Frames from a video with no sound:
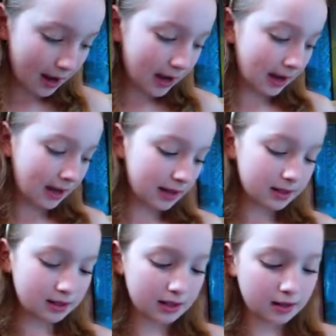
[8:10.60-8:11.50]

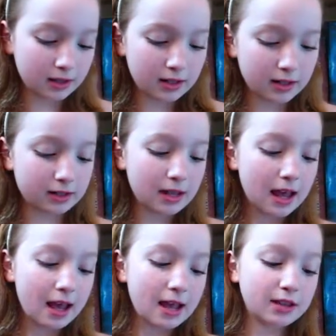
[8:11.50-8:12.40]
And here it is.
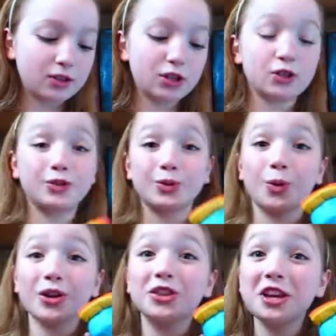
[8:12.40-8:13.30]
It's the
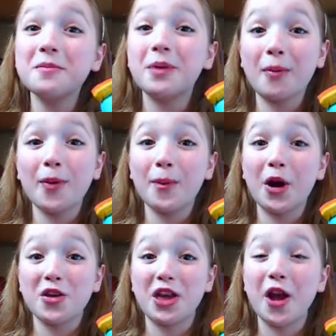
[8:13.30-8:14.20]
Dorothy Bubble
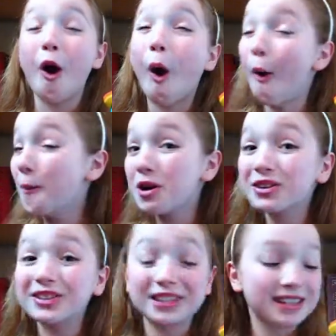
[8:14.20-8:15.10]
Bar. They
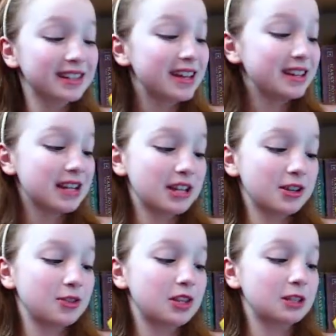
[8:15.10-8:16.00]
almost
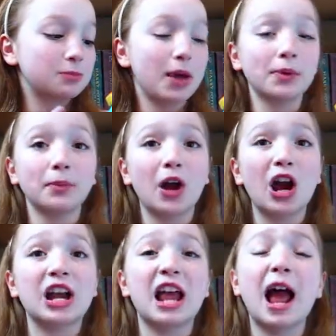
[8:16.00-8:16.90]
discontinued this bubble
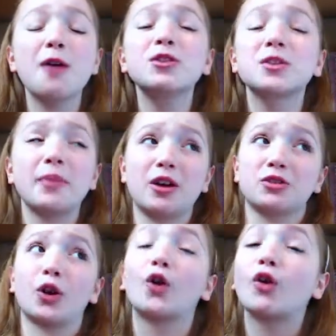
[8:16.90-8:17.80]
bar, and I was about
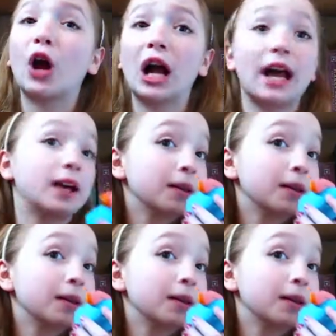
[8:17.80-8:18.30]
to cry.